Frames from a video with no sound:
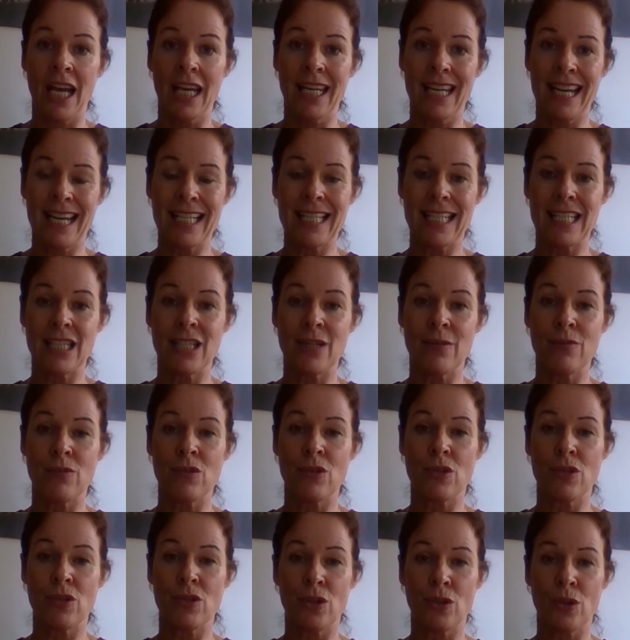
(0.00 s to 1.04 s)
getting them
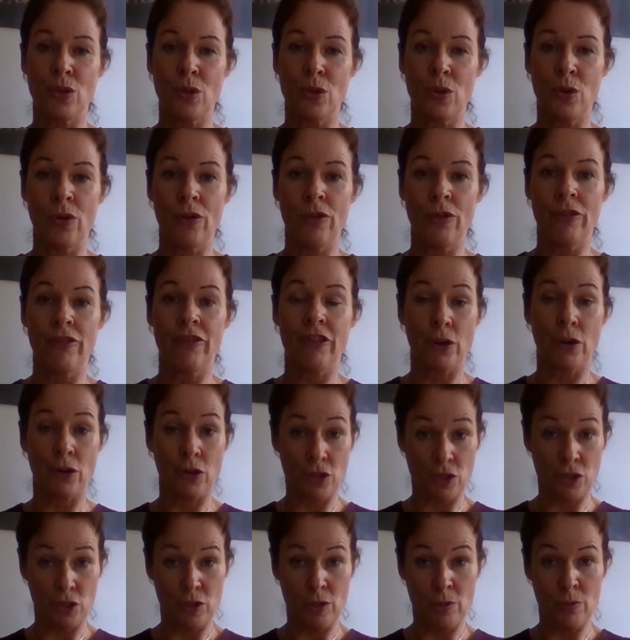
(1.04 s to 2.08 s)
to
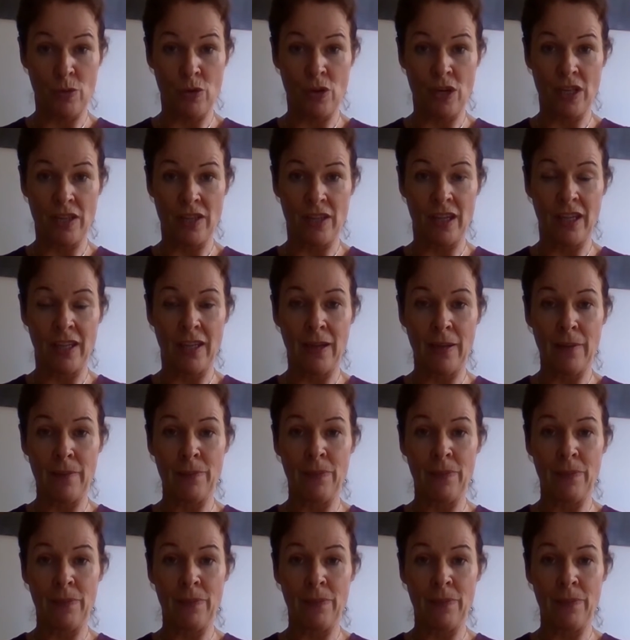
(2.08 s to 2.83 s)
focus on the breathing.